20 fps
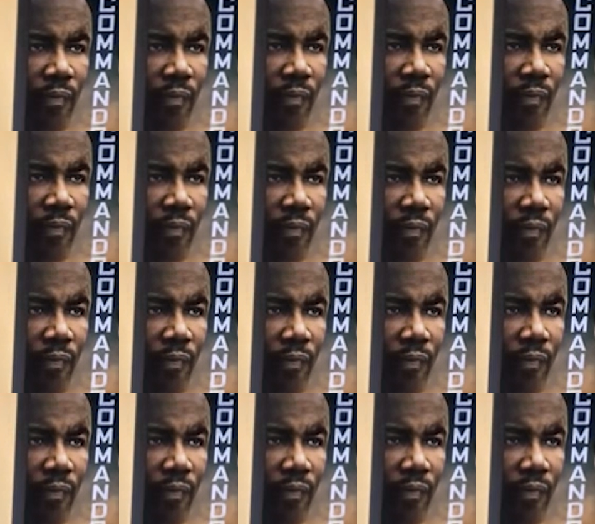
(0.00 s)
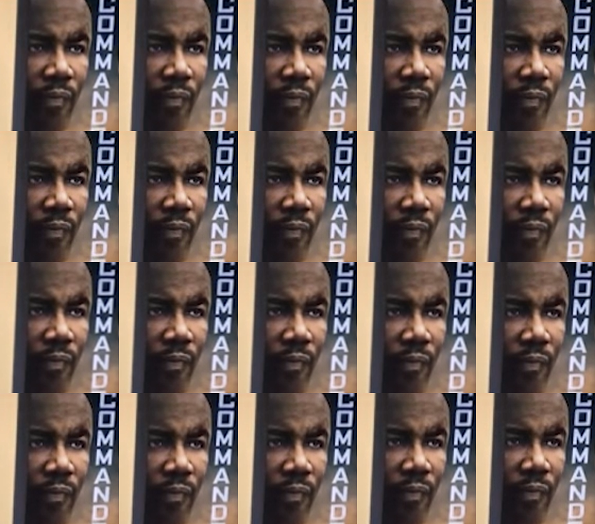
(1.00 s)

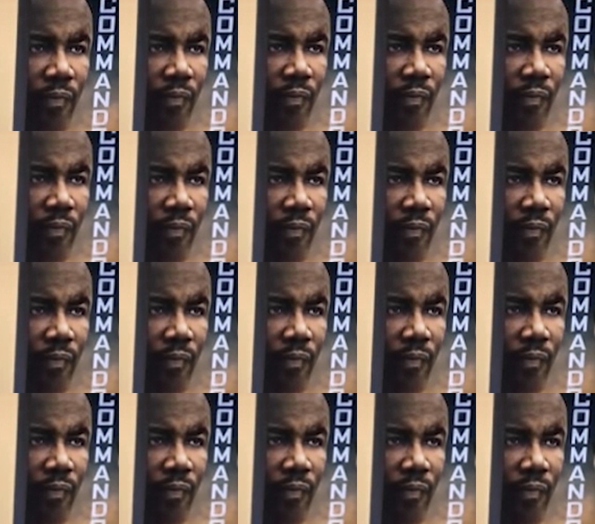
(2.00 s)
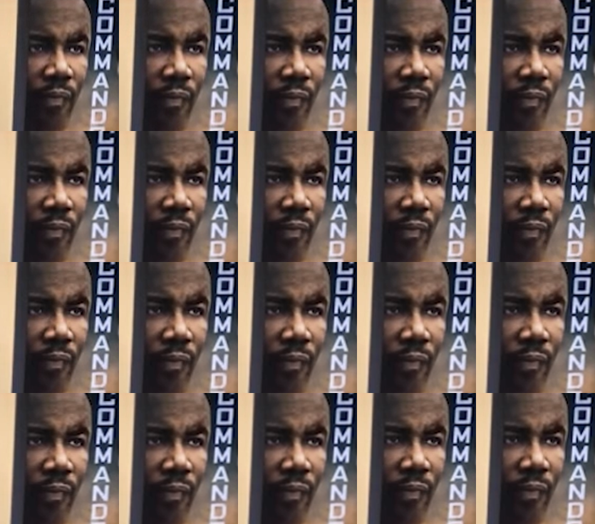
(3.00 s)

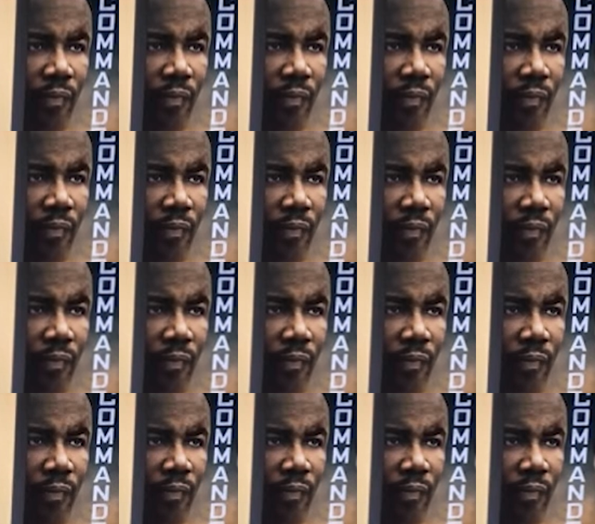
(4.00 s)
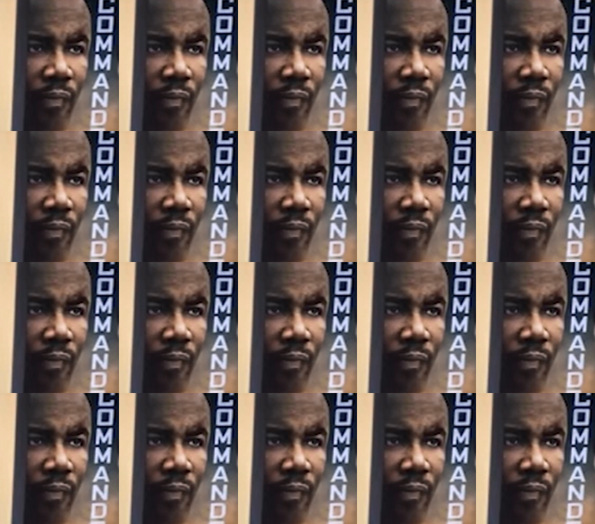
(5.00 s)
No words are spoken by the person on screen.